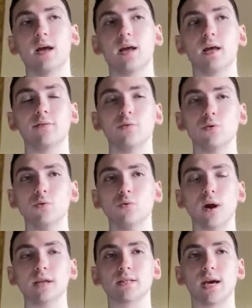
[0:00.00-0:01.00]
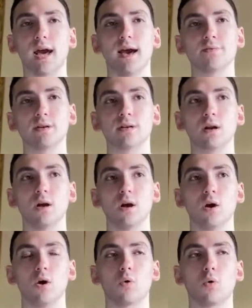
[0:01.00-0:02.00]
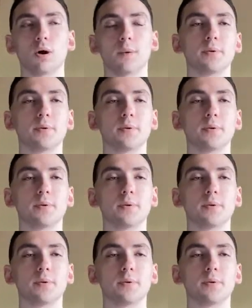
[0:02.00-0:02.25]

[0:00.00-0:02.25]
If you went to heaven, or a